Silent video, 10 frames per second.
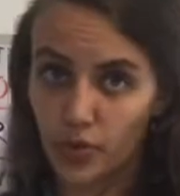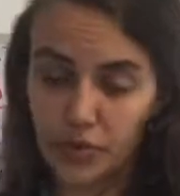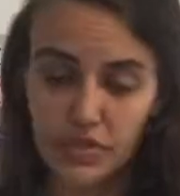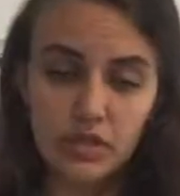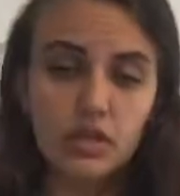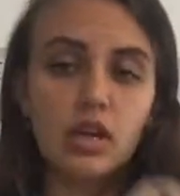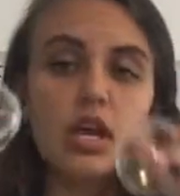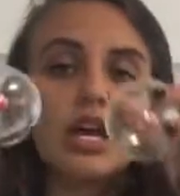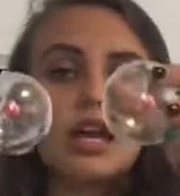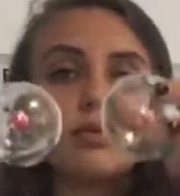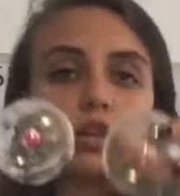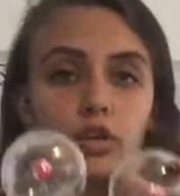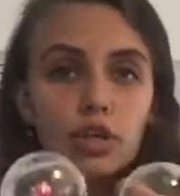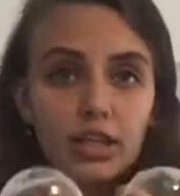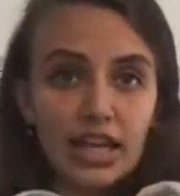forces, it would
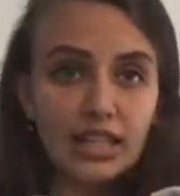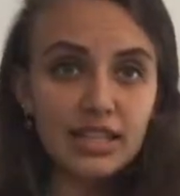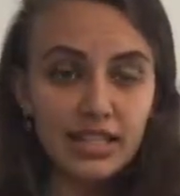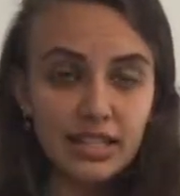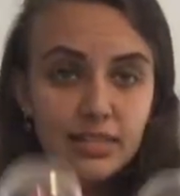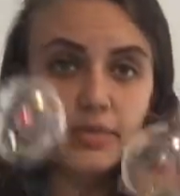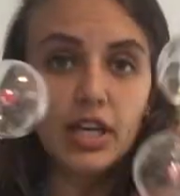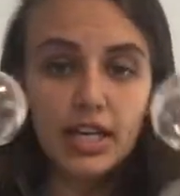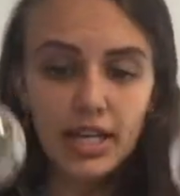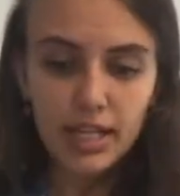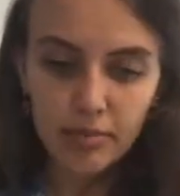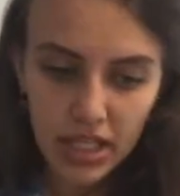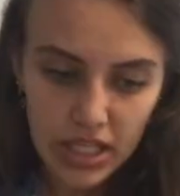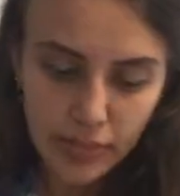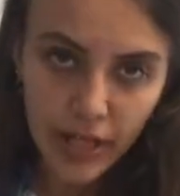look like this. Now let
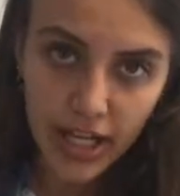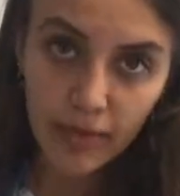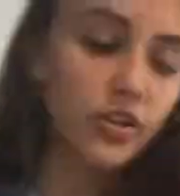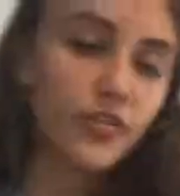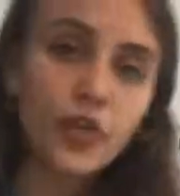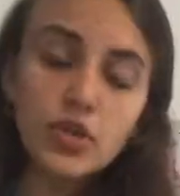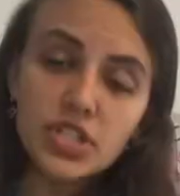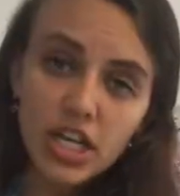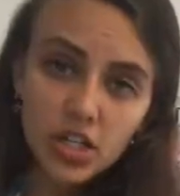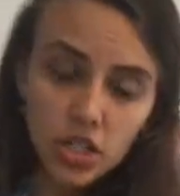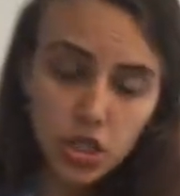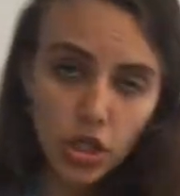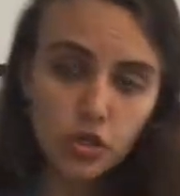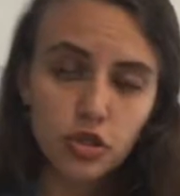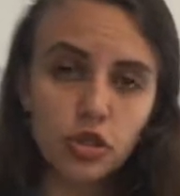me explain. The force that I just
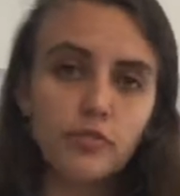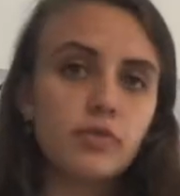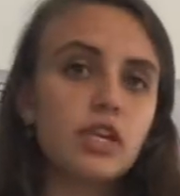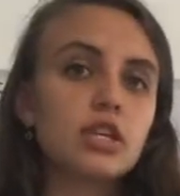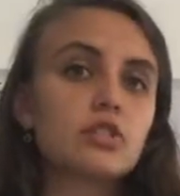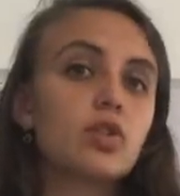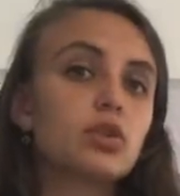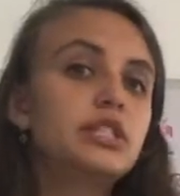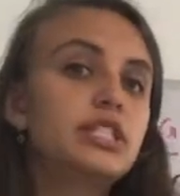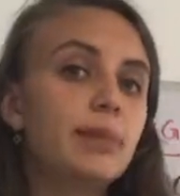showed you is called